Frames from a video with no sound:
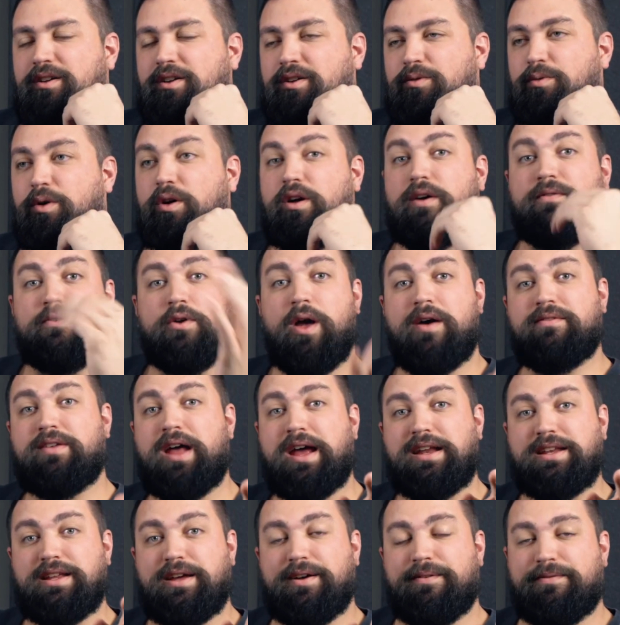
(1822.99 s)
Well, if you have an
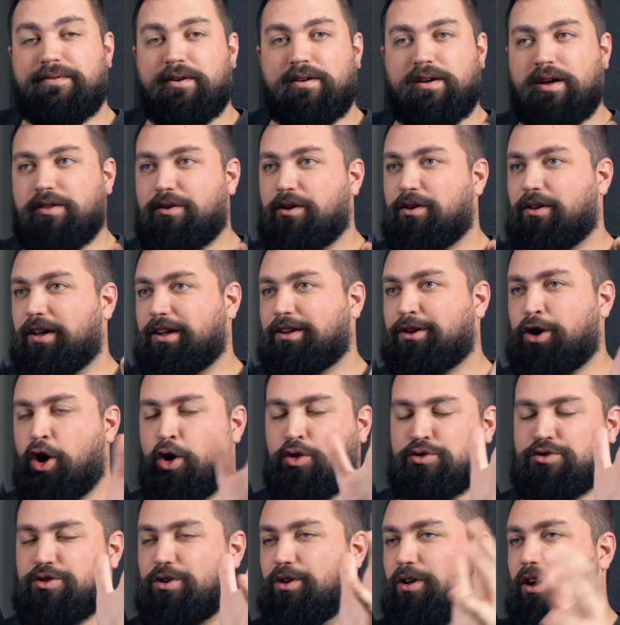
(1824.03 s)
idea for another like
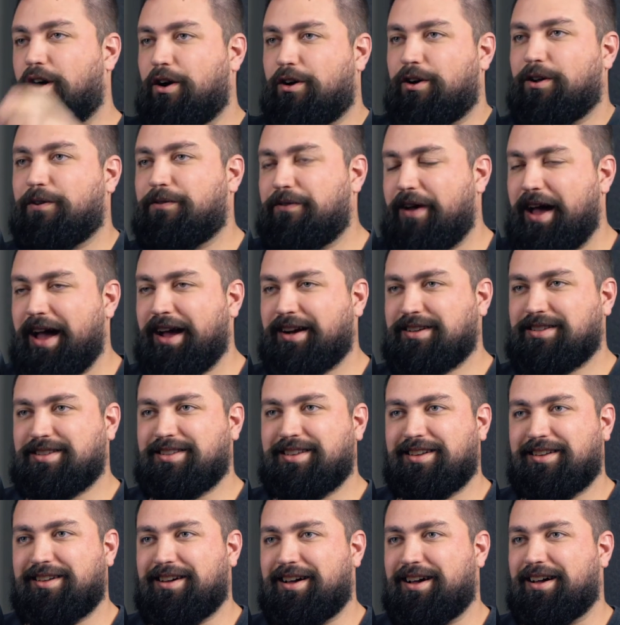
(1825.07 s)
cultural artifact
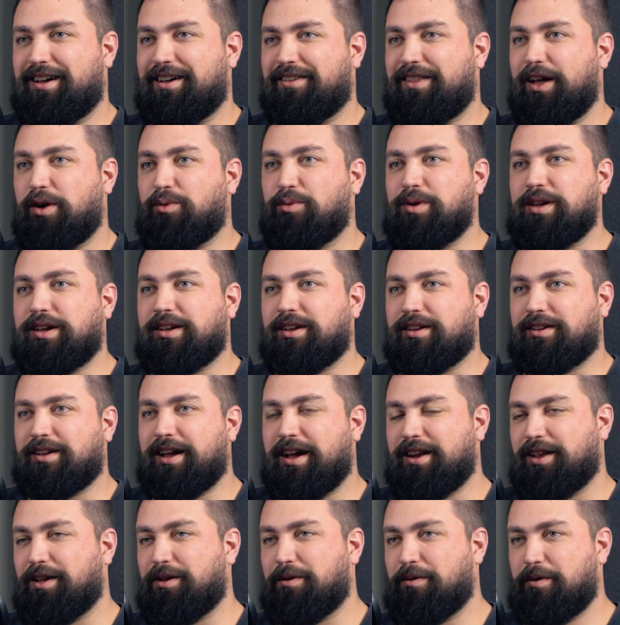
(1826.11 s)
that we could
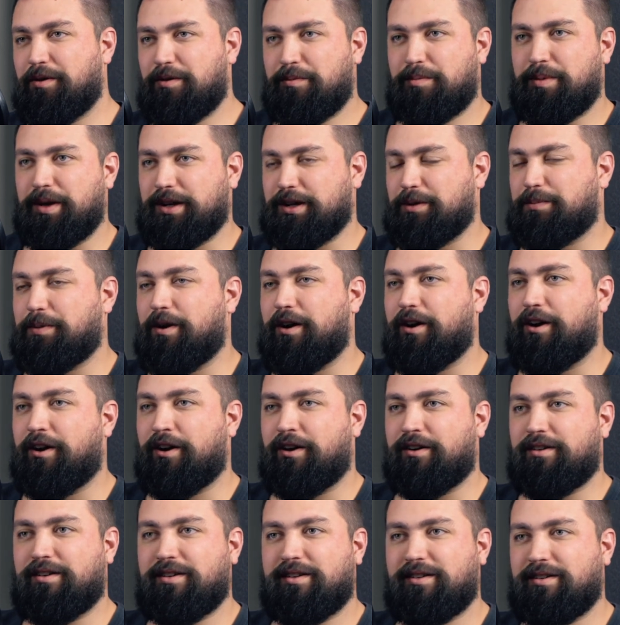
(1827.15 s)
kind of pick
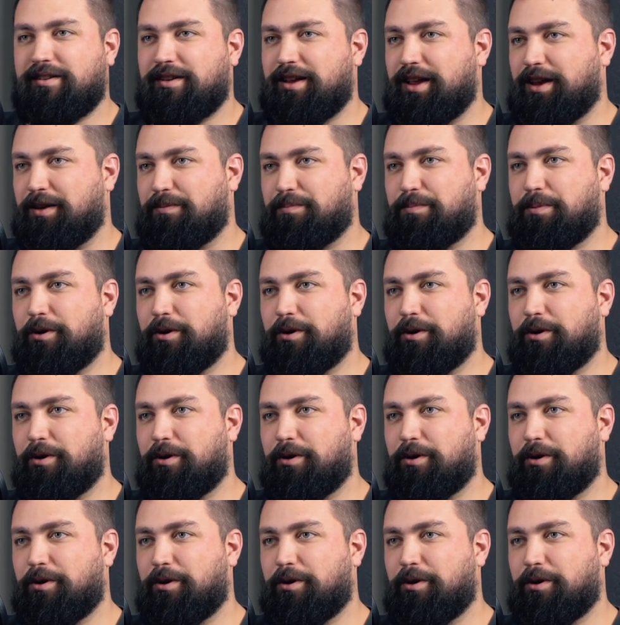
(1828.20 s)
apart and